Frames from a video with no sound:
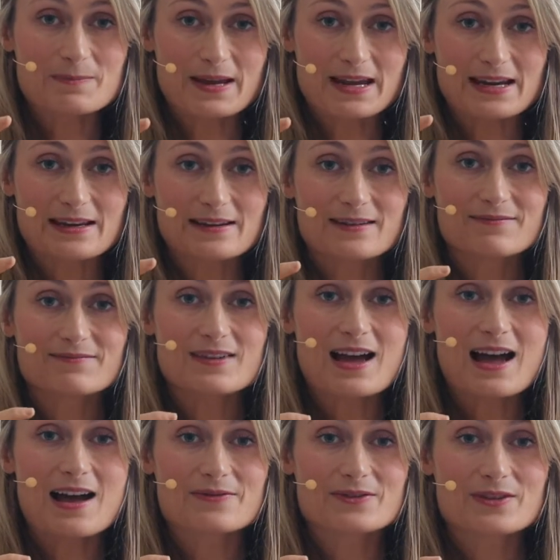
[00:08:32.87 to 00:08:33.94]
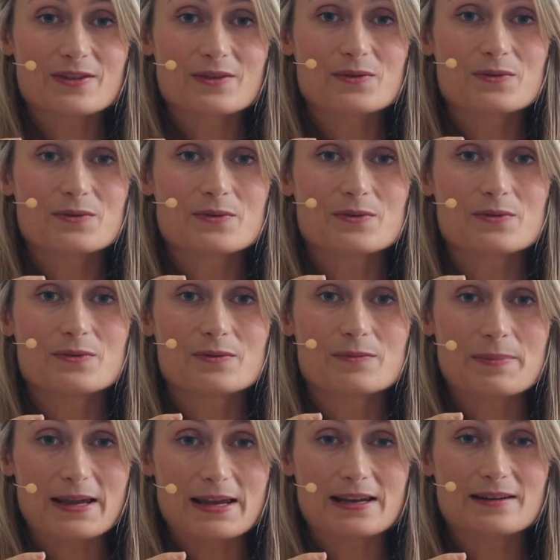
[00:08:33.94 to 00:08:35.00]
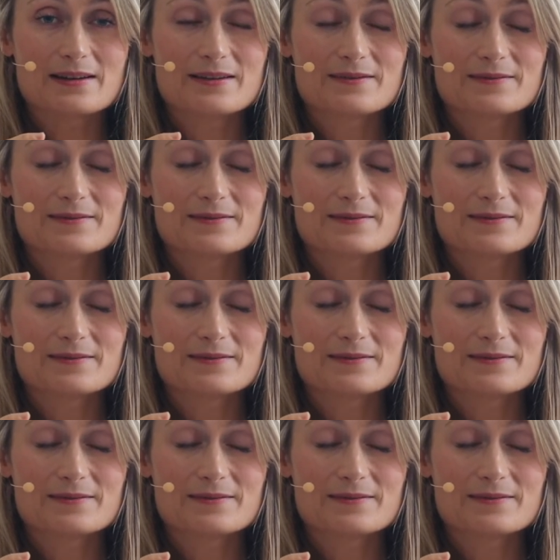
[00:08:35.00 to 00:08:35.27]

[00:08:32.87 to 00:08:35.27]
bead after the guru bead.